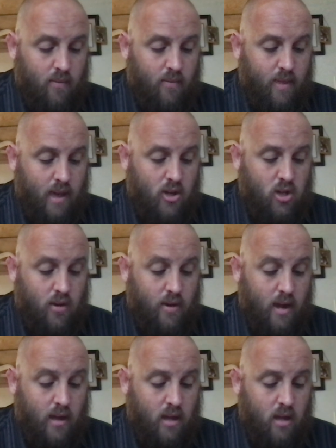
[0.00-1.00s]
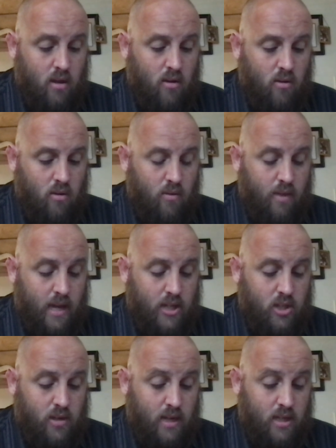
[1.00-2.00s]
thou shalt not kill, thou
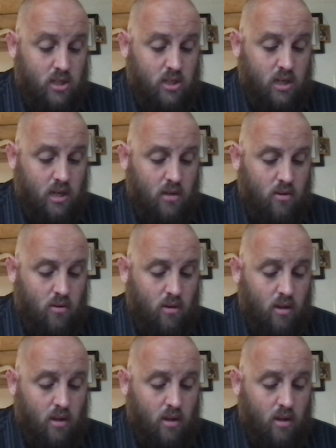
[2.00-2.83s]
shalt not steal,